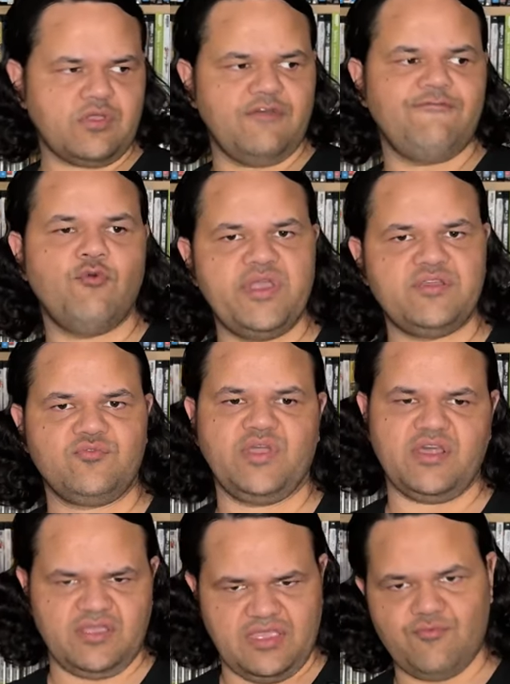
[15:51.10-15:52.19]
going to avoid it,
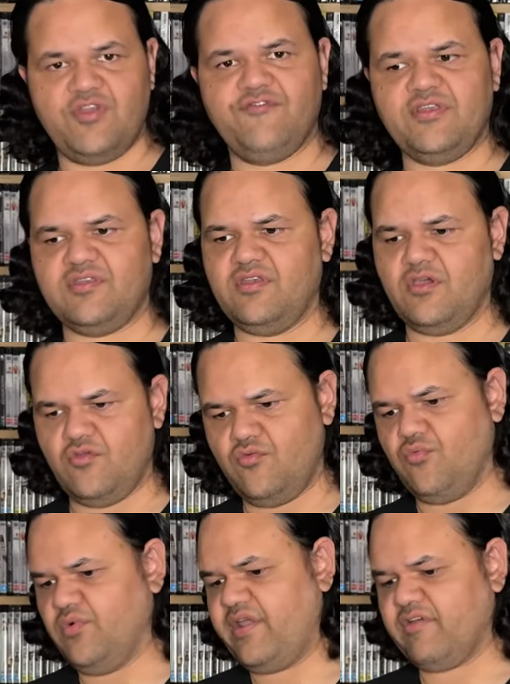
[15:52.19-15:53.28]
we're going to get rid of it,
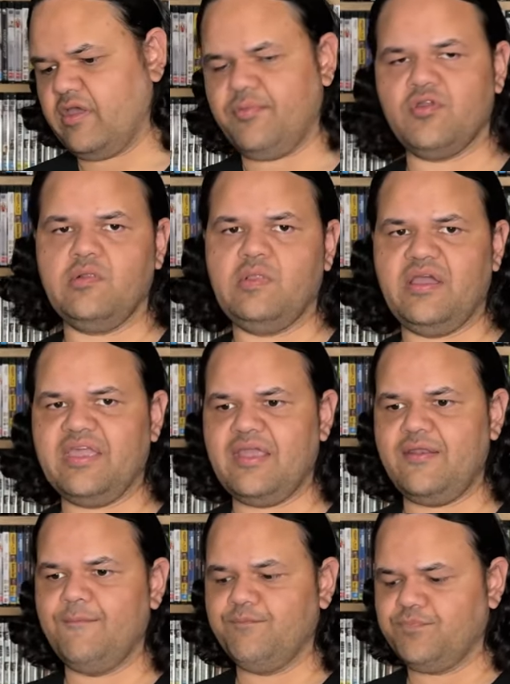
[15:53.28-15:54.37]
no, we're never going to put it online
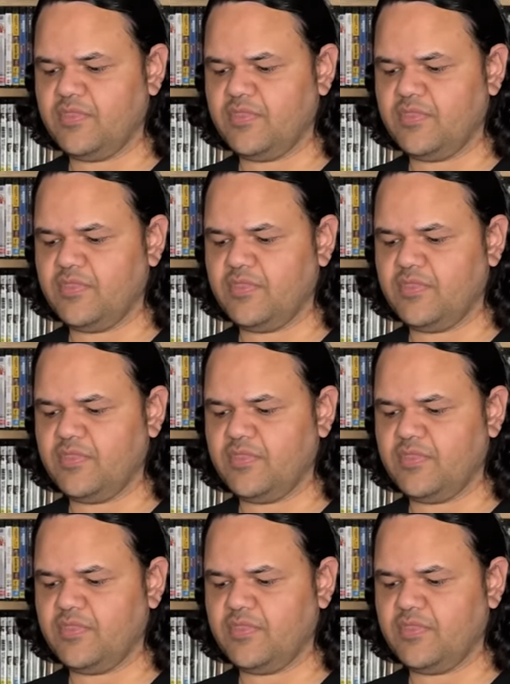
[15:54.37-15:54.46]
again.